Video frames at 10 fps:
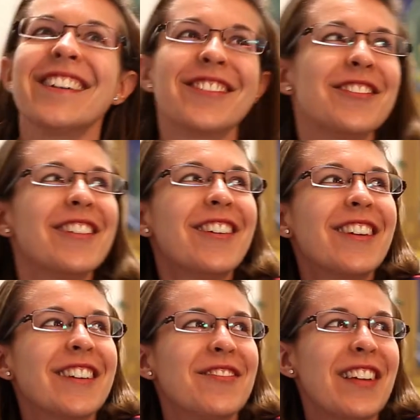you're
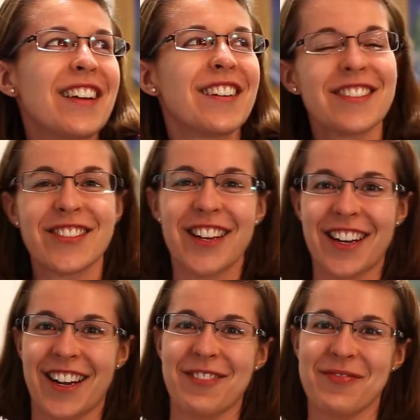annoying me.
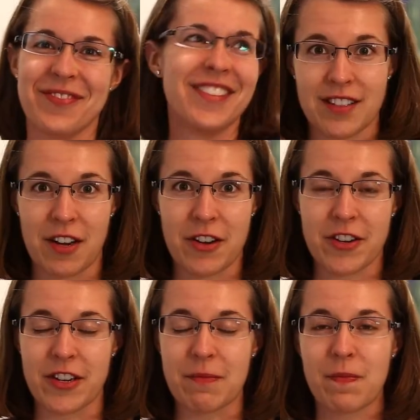Shut up, sour
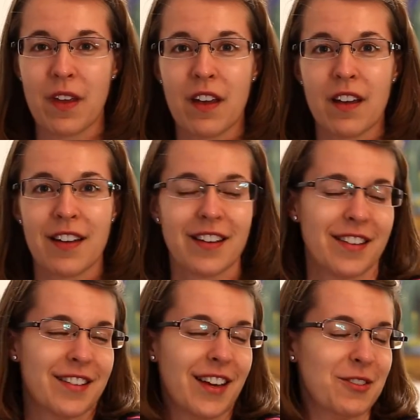cream.
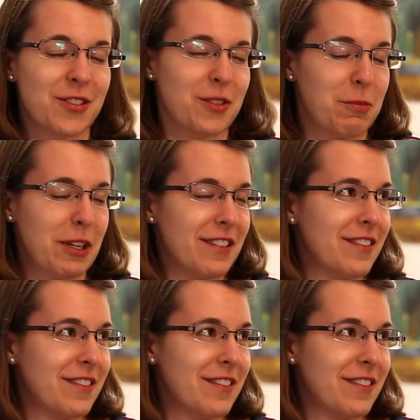That was stupid.